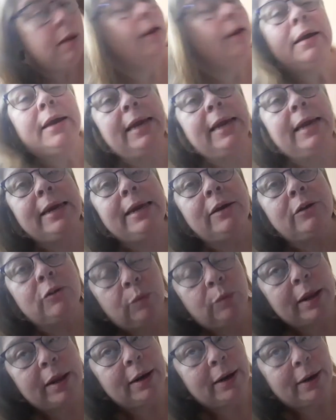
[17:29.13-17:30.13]
he is
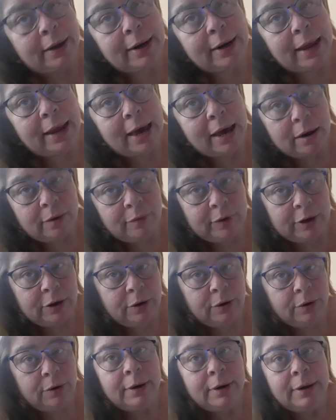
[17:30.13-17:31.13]
ready to get out of
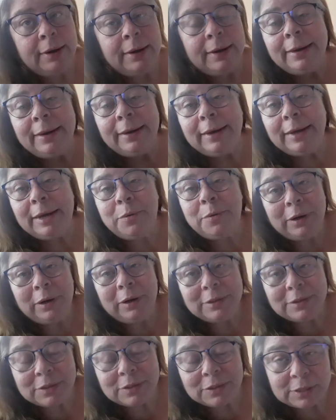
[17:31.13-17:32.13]
here. He
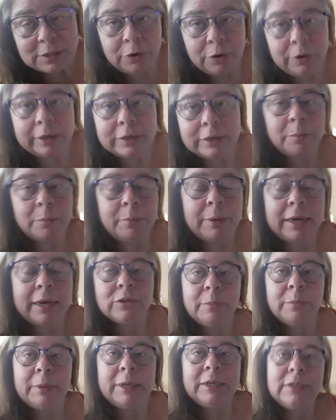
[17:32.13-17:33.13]
wants a cigarette so bad it's
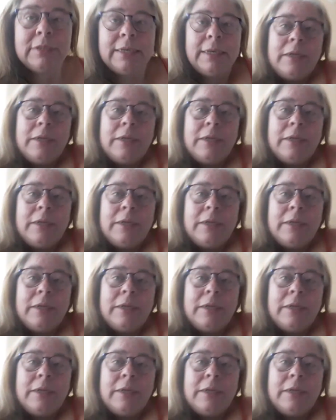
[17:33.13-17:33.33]
about to kill him,